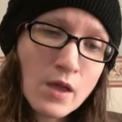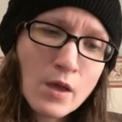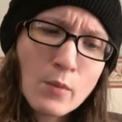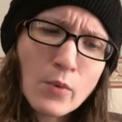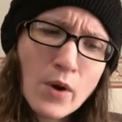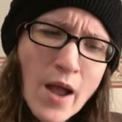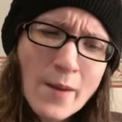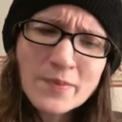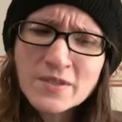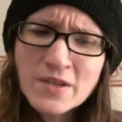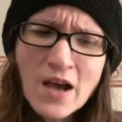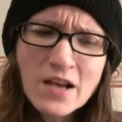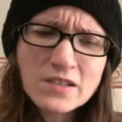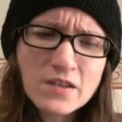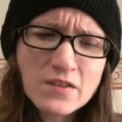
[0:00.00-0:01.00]
"Perhaps
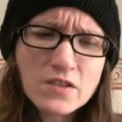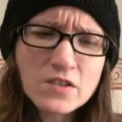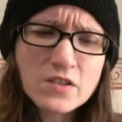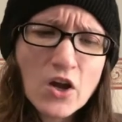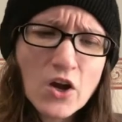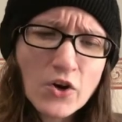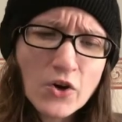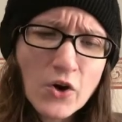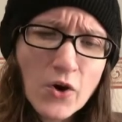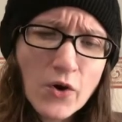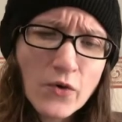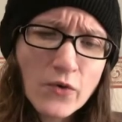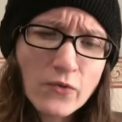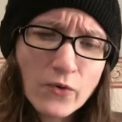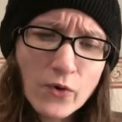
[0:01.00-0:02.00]
not," said the
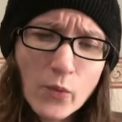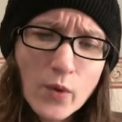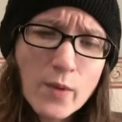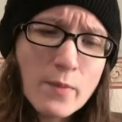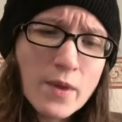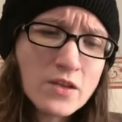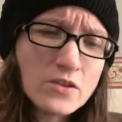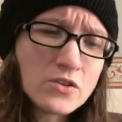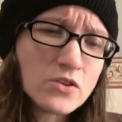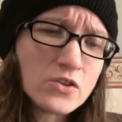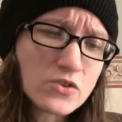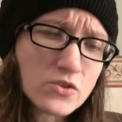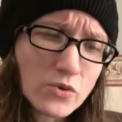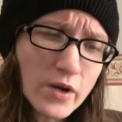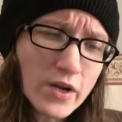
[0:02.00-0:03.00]
Scarecrow, "for we mean to
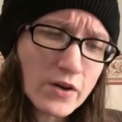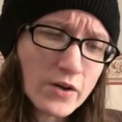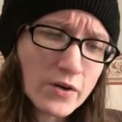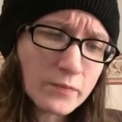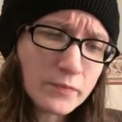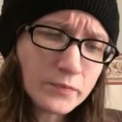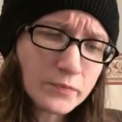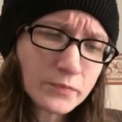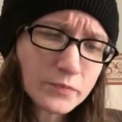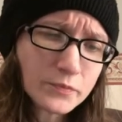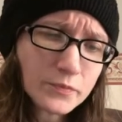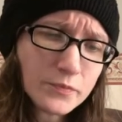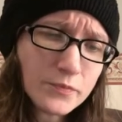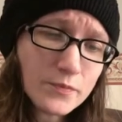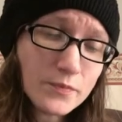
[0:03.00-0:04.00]
destroy her."
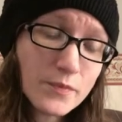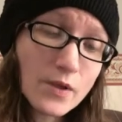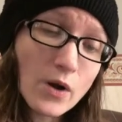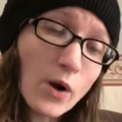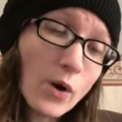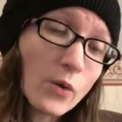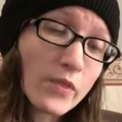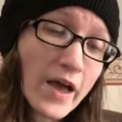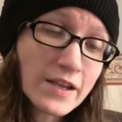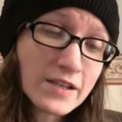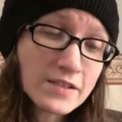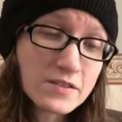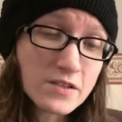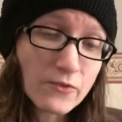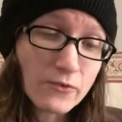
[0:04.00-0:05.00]
"Oh, that
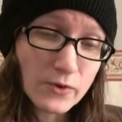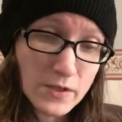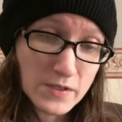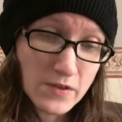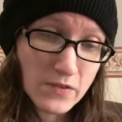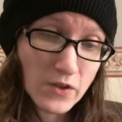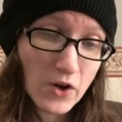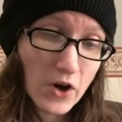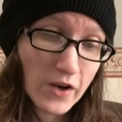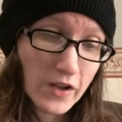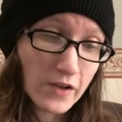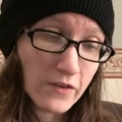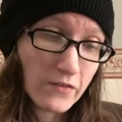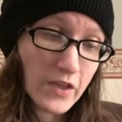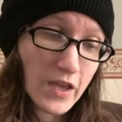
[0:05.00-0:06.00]
is different," said the
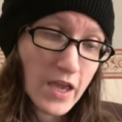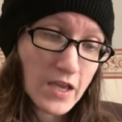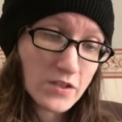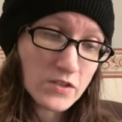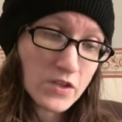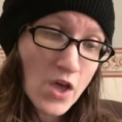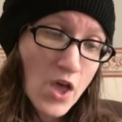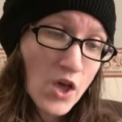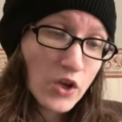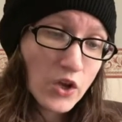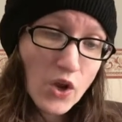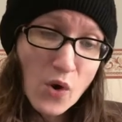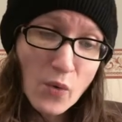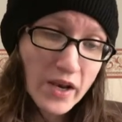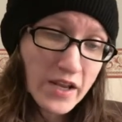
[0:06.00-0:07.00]
guardian of the gates.
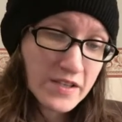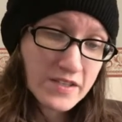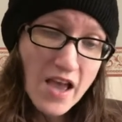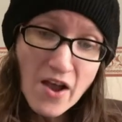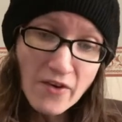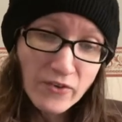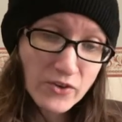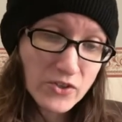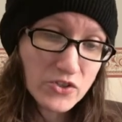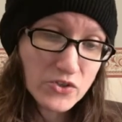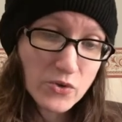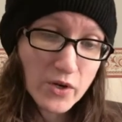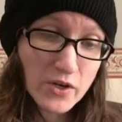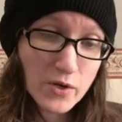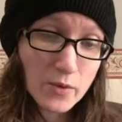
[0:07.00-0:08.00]
"No one has ever
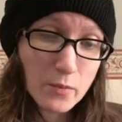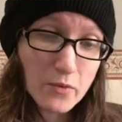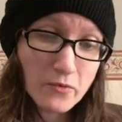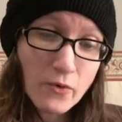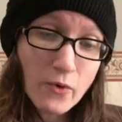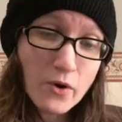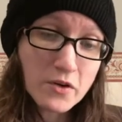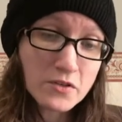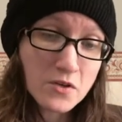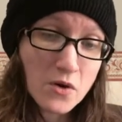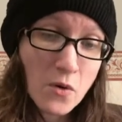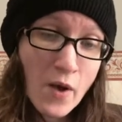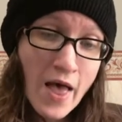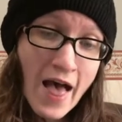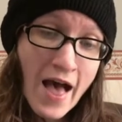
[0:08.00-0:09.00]
destroyed her before,
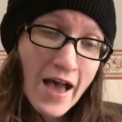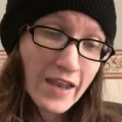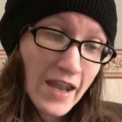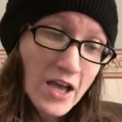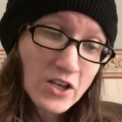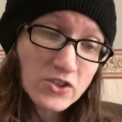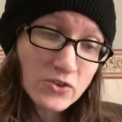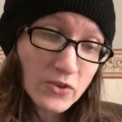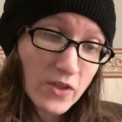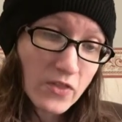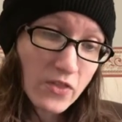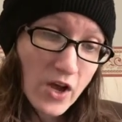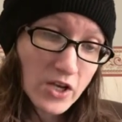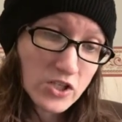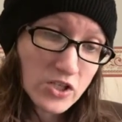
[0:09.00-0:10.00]
so I naturally
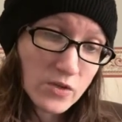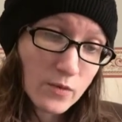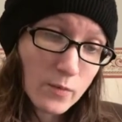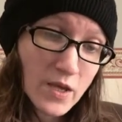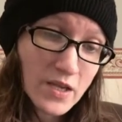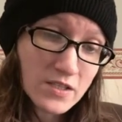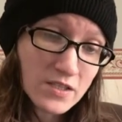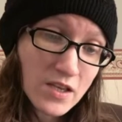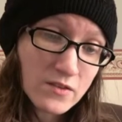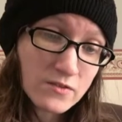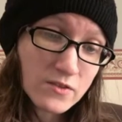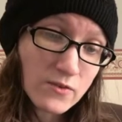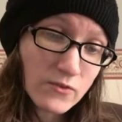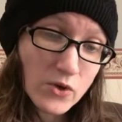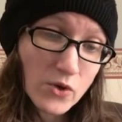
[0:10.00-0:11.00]
thought she would make slaves
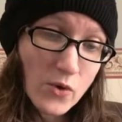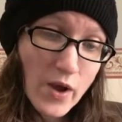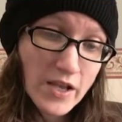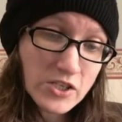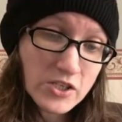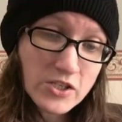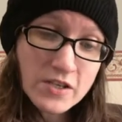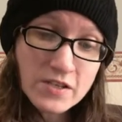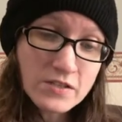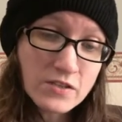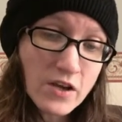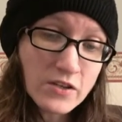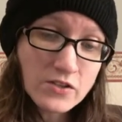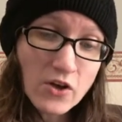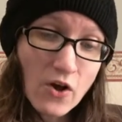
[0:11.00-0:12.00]
of you, as she has
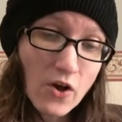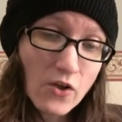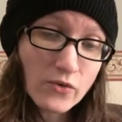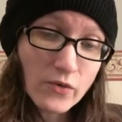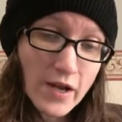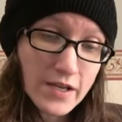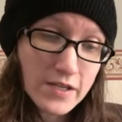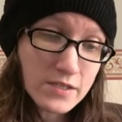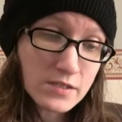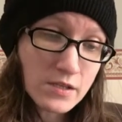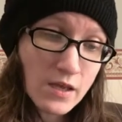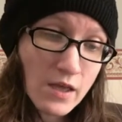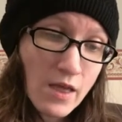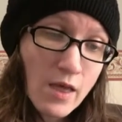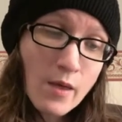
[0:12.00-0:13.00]
done to all the rest.
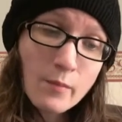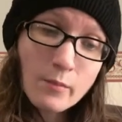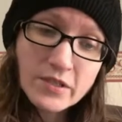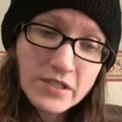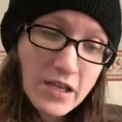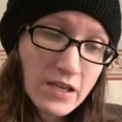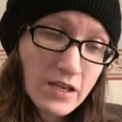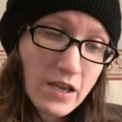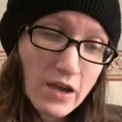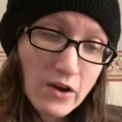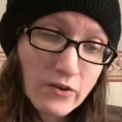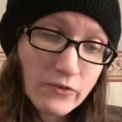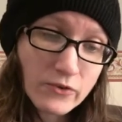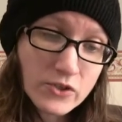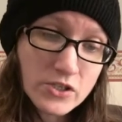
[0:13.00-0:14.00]
But take
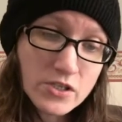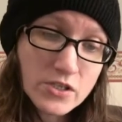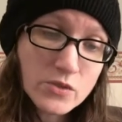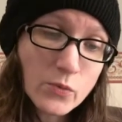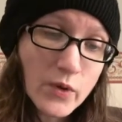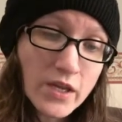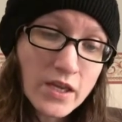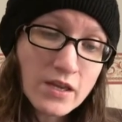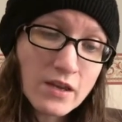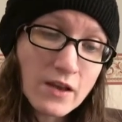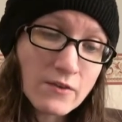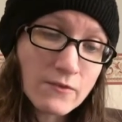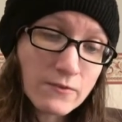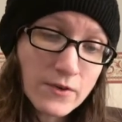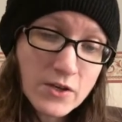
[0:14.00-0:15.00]
care, for she is wicked
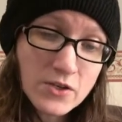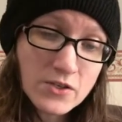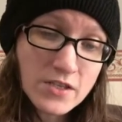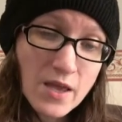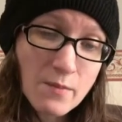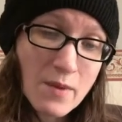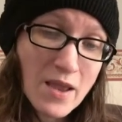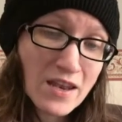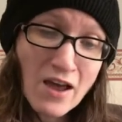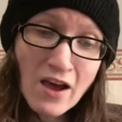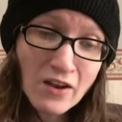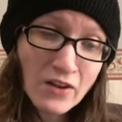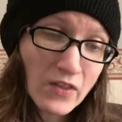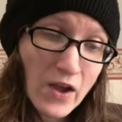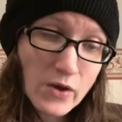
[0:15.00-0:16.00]
and fierce and may
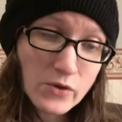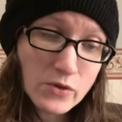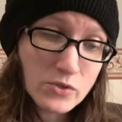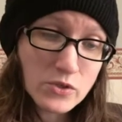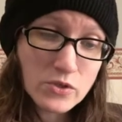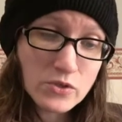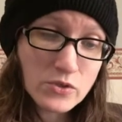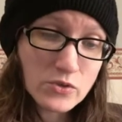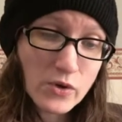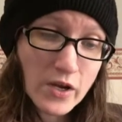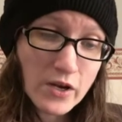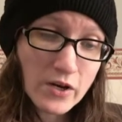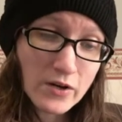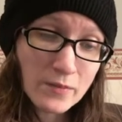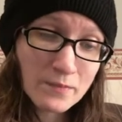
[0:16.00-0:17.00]
not allow you to destroy
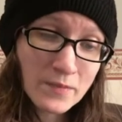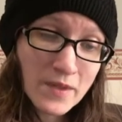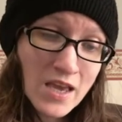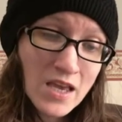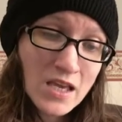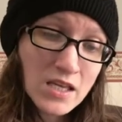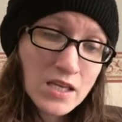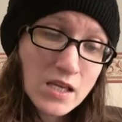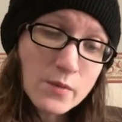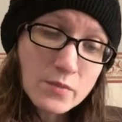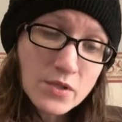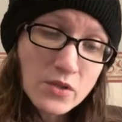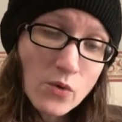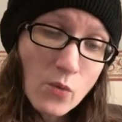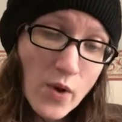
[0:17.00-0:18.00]
her. Keep
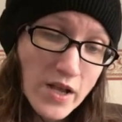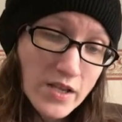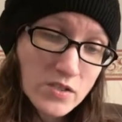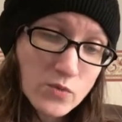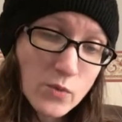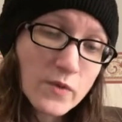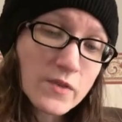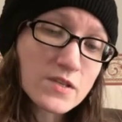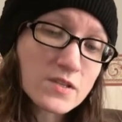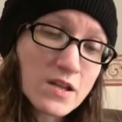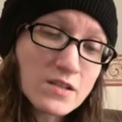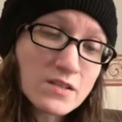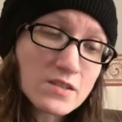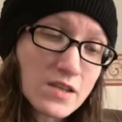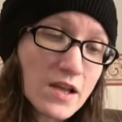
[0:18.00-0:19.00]
to the west where the
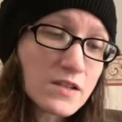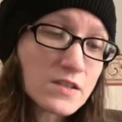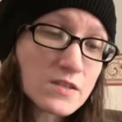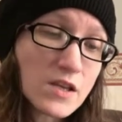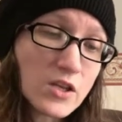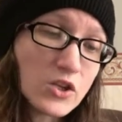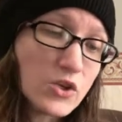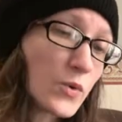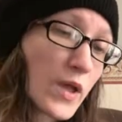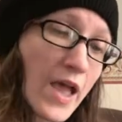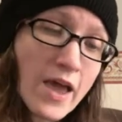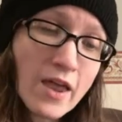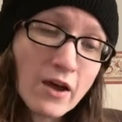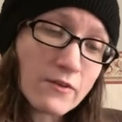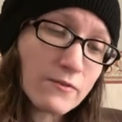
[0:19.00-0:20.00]
sun sets, and you
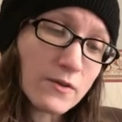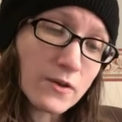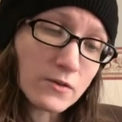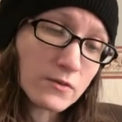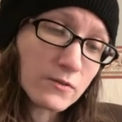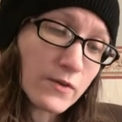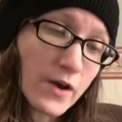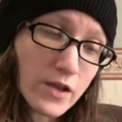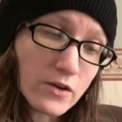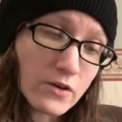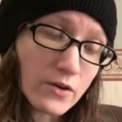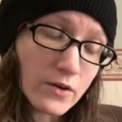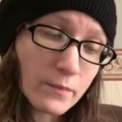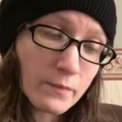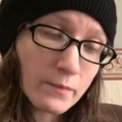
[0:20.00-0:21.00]
cannot fail to find
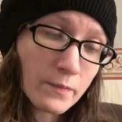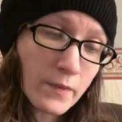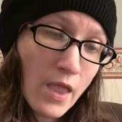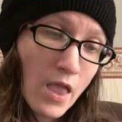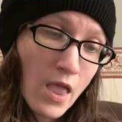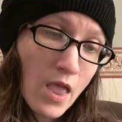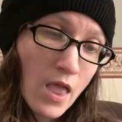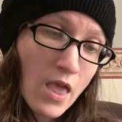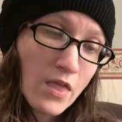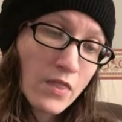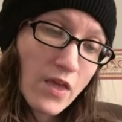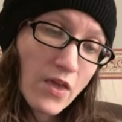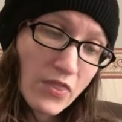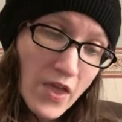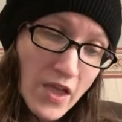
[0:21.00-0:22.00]
her."
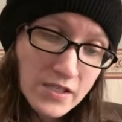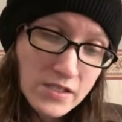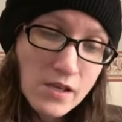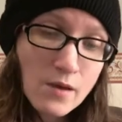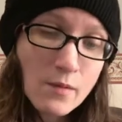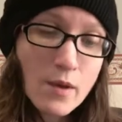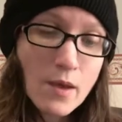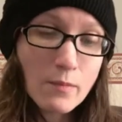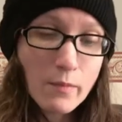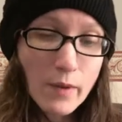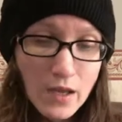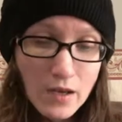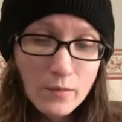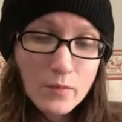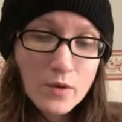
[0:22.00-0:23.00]
They thanked him and
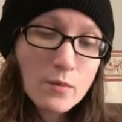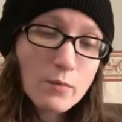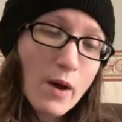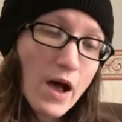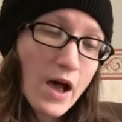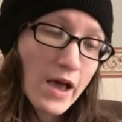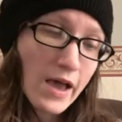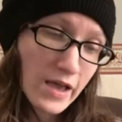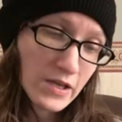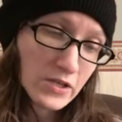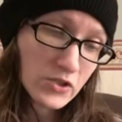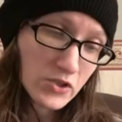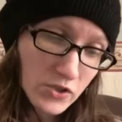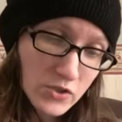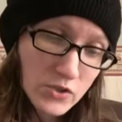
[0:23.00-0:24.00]
bade him goodbye
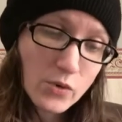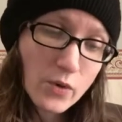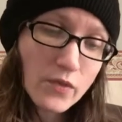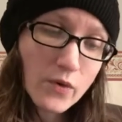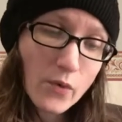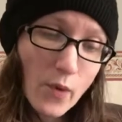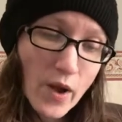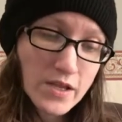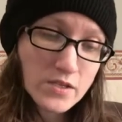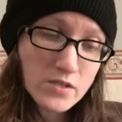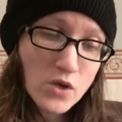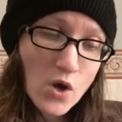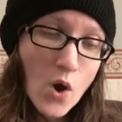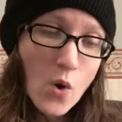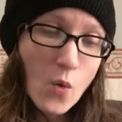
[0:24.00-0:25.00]
and turned toward the
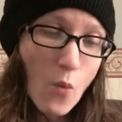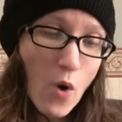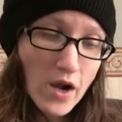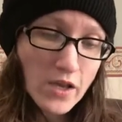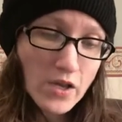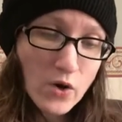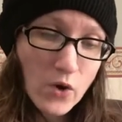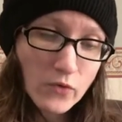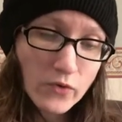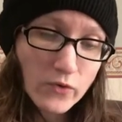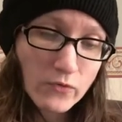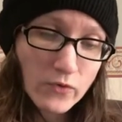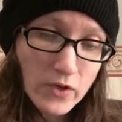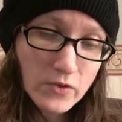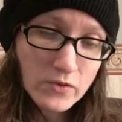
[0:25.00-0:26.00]
west, walking over
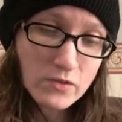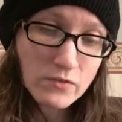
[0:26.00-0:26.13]
fields of